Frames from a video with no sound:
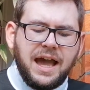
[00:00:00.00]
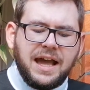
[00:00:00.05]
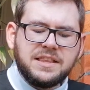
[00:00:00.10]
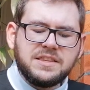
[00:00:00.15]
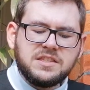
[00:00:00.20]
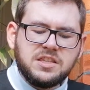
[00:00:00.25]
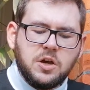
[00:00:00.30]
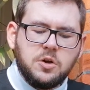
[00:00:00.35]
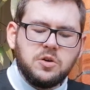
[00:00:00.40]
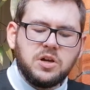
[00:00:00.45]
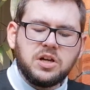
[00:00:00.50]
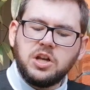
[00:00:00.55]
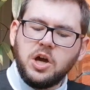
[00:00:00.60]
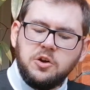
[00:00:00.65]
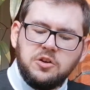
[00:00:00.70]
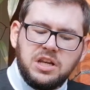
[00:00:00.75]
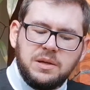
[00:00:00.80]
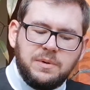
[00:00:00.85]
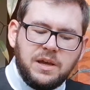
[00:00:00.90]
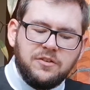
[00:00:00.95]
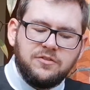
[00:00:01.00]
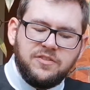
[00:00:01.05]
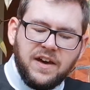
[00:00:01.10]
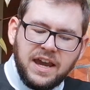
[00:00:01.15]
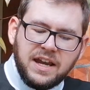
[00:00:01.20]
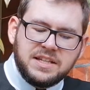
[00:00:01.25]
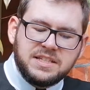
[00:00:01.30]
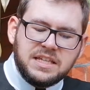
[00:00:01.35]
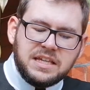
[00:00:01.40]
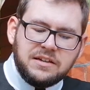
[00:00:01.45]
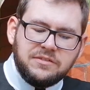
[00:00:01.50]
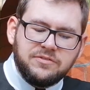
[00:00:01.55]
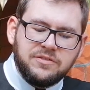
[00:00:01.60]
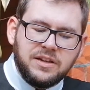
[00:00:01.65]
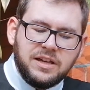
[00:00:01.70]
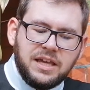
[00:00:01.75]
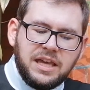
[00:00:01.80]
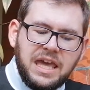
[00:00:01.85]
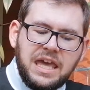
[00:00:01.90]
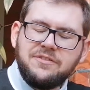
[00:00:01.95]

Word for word: and so can only be effective